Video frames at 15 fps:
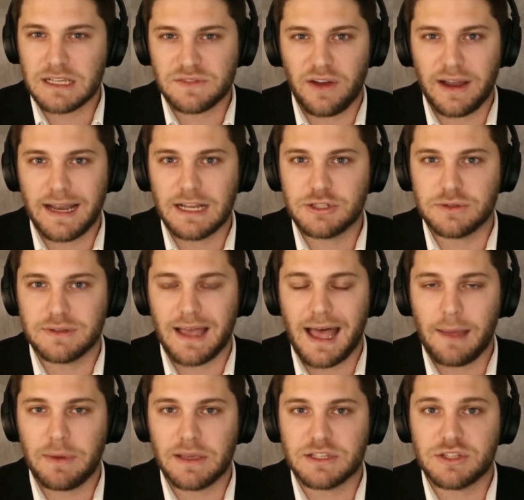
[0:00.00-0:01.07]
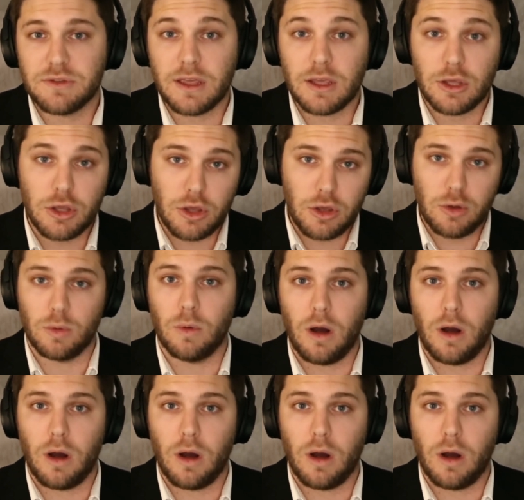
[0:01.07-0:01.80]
financial topics so that you,